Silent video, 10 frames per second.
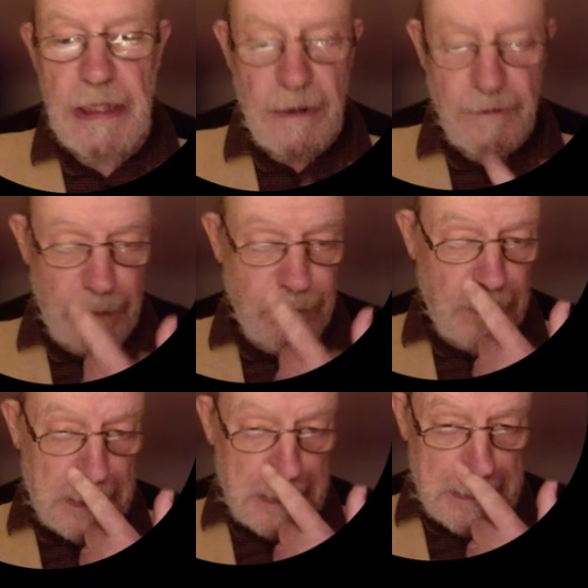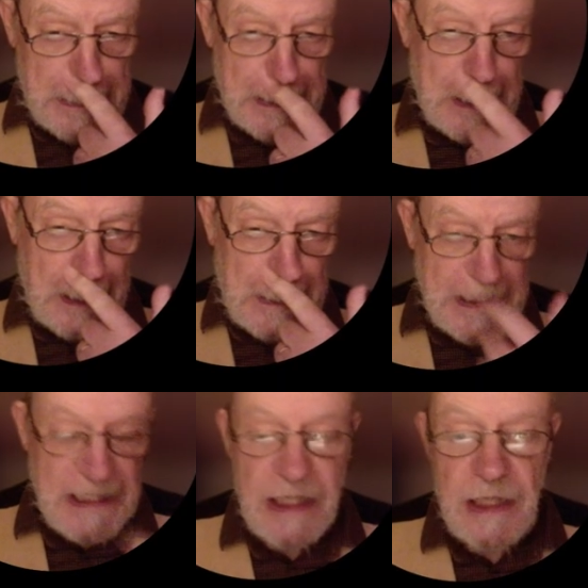I've never managed to
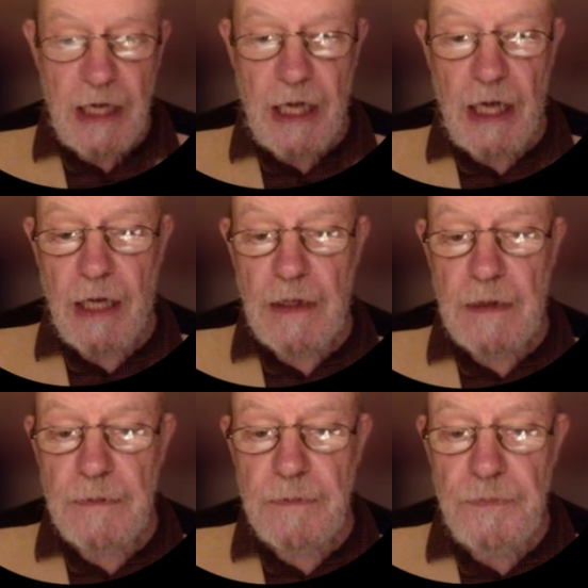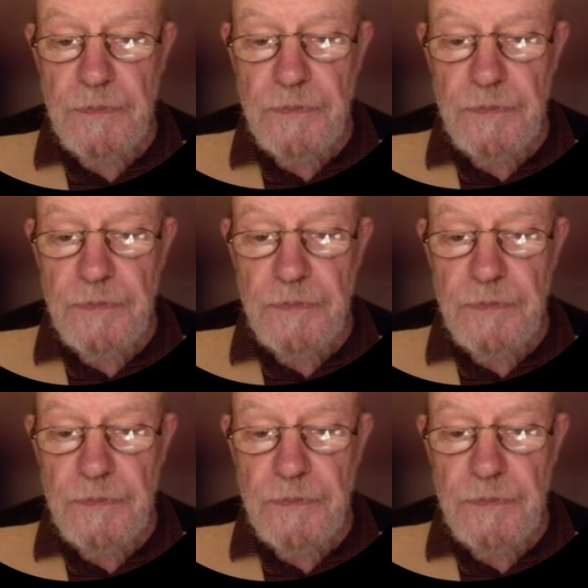get an